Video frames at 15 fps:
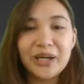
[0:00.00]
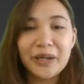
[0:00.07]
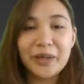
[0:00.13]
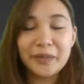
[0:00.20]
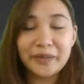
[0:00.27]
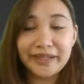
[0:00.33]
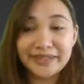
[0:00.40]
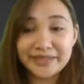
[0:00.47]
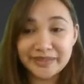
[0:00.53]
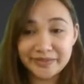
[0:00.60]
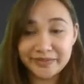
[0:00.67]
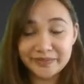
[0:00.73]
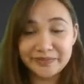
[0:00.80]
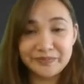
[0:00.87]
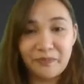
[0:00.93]
all right, so
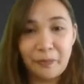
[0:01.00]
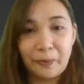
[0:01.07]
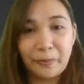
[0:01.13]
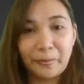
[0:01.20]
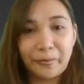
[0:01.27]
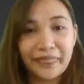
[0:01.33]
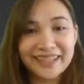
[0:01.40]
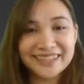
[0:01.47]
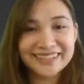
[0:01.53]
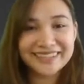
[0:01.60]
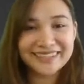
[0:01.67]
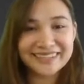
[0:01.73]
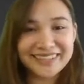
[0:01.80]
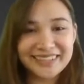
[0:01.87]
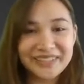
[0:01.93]
let's
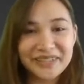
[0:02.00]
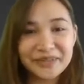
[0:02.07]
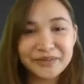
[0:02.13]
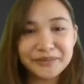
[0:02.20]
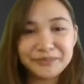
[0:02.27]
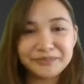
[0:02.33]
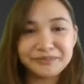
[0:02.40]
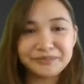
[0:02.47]
continue.